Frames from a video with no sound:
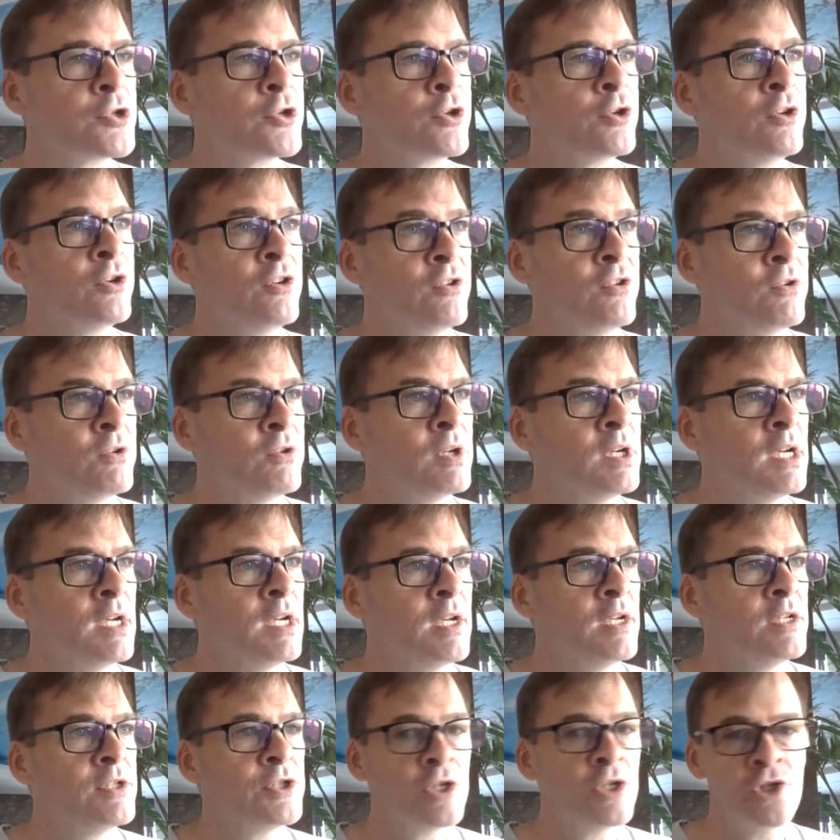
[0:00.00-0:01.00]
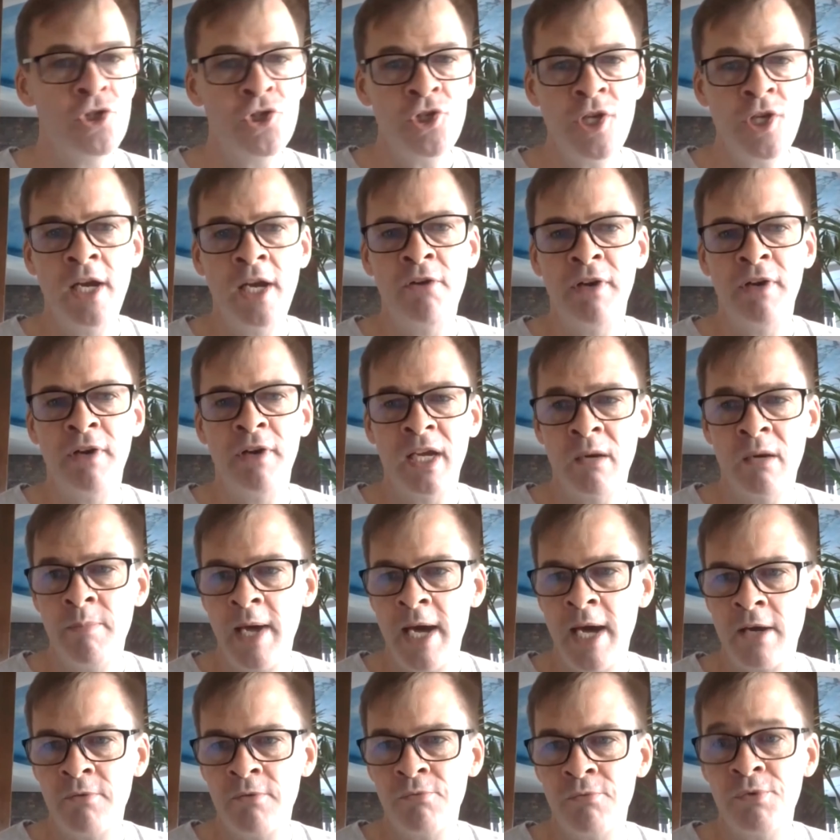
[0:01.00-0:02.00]
to sharing
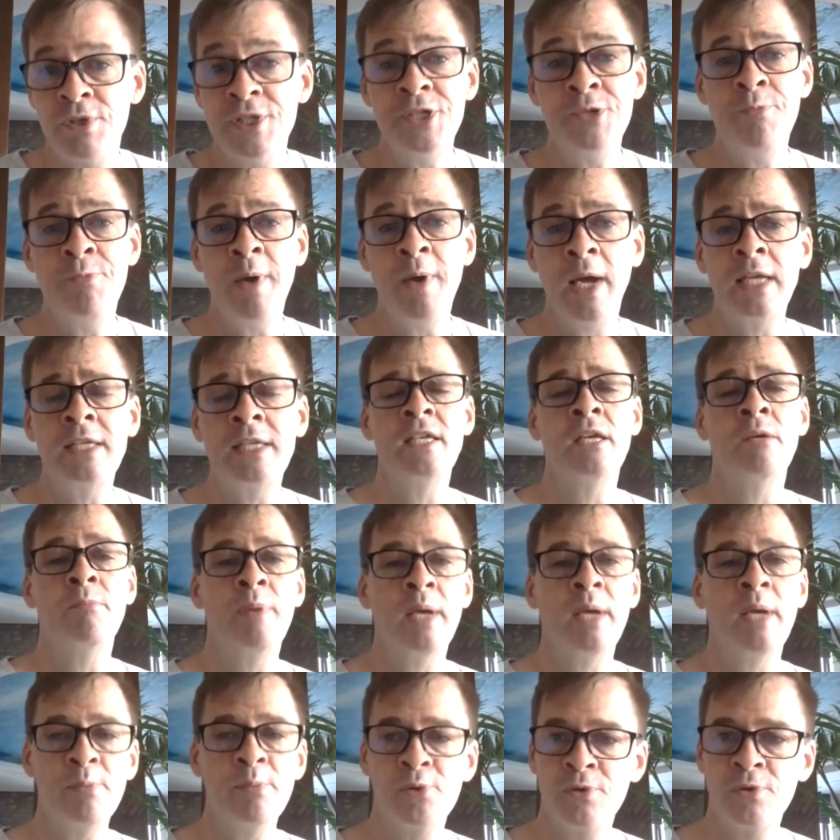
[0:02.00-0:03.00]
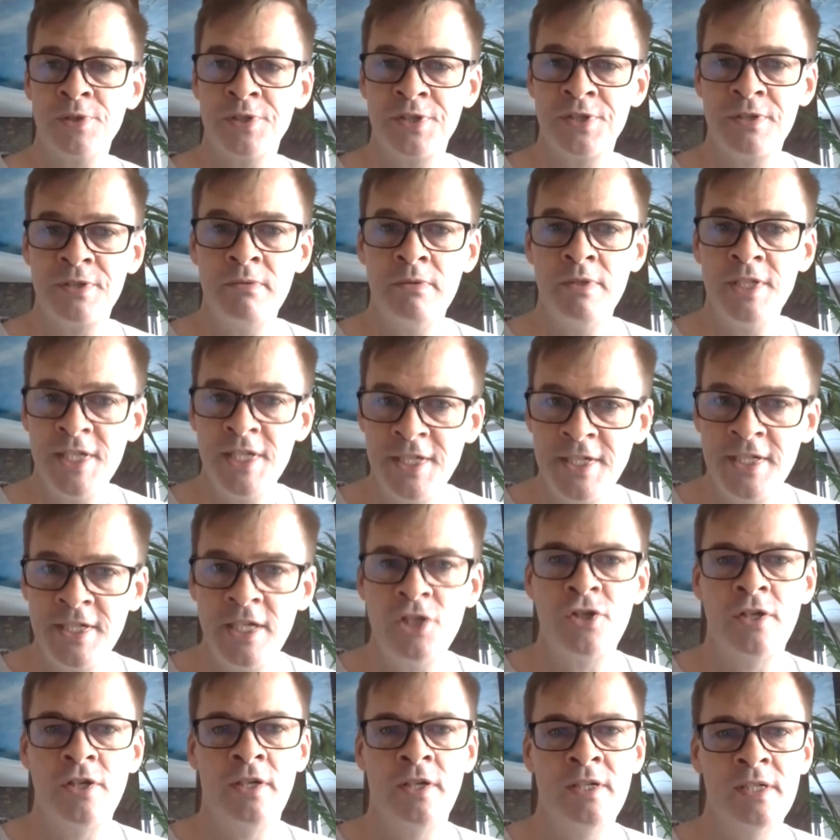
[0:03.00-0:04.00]
about respecting people's
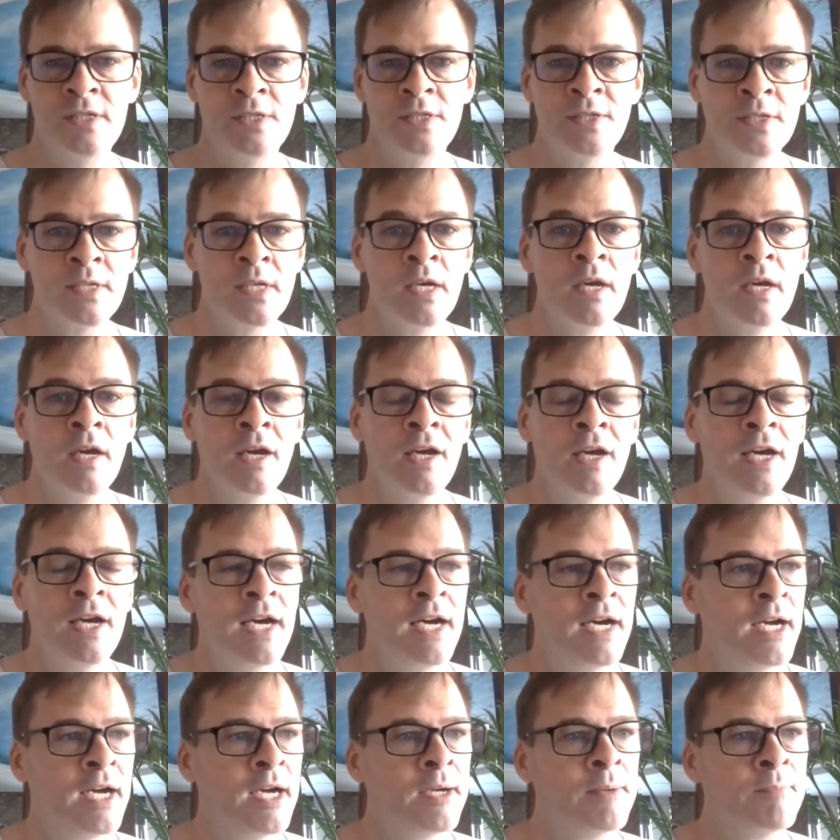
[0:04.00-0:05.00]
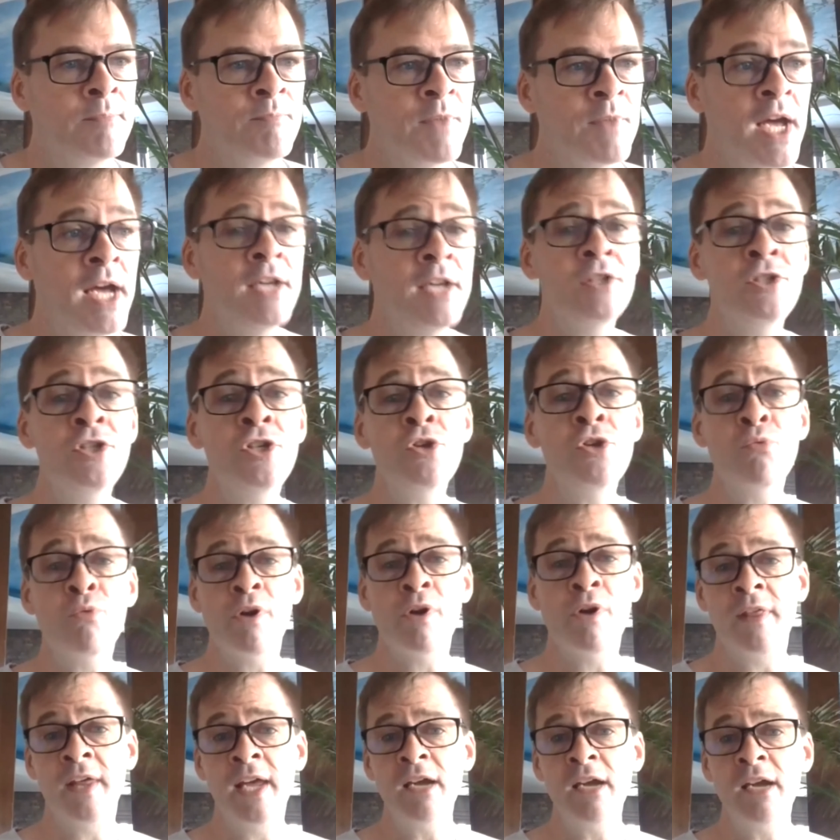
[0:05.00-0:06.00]
decisions. And you
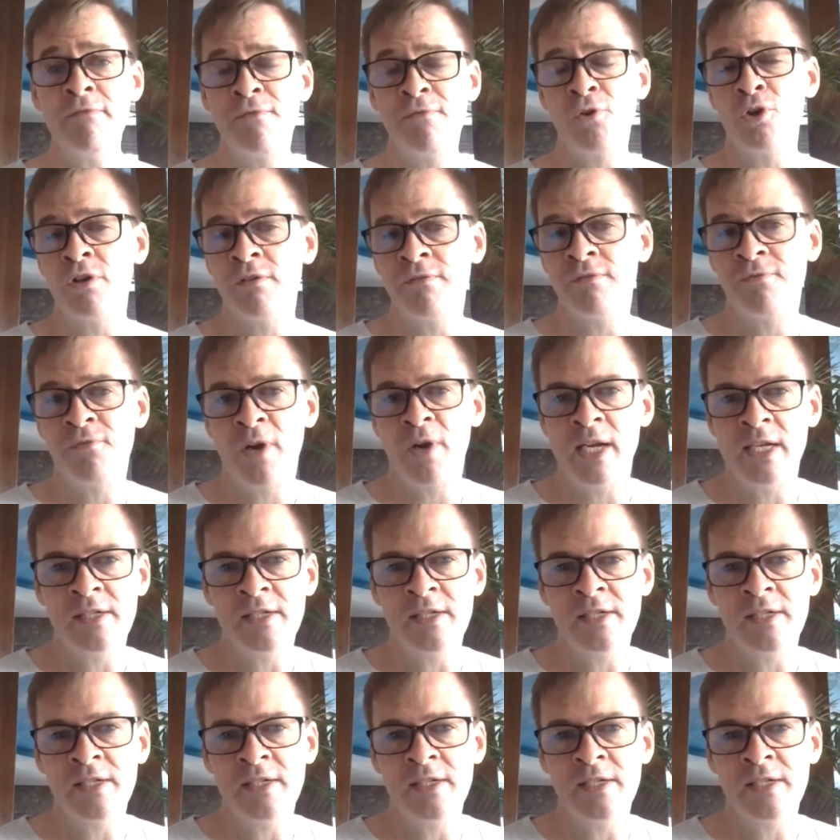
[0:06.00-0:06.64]
were there for your